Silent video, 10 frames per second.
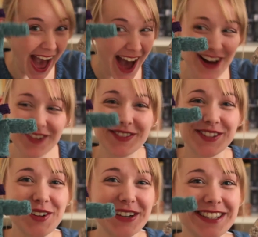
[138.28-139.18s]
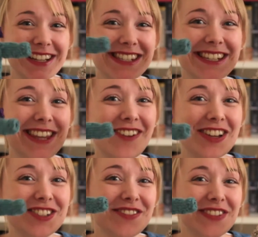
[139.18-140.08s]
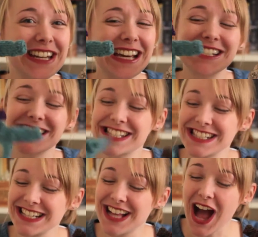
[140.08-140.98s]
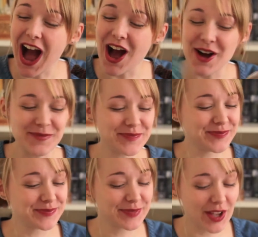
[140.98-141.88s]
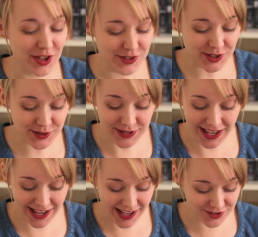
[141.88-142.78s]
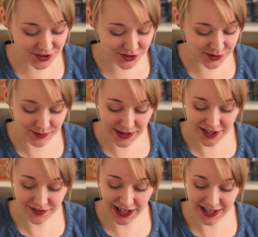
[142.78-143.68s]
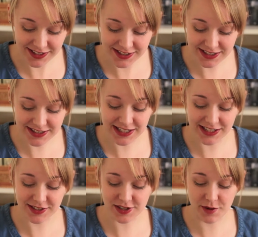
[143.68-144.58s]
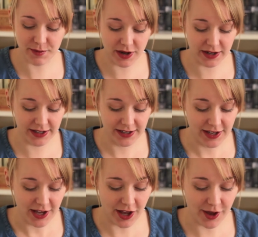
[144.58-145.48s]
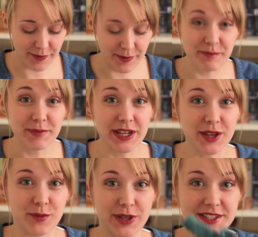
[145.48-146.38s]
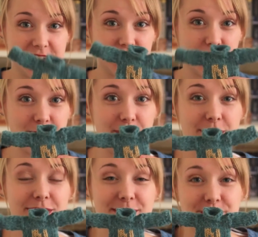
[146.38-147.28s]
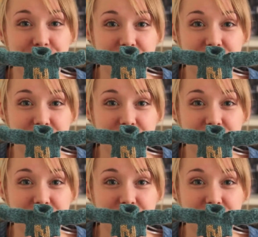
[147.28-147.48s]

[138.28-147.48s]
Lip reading: I'm so excited, they're actually finished. So yeah, as you may have guessed, these are my mini Weasley jumpers.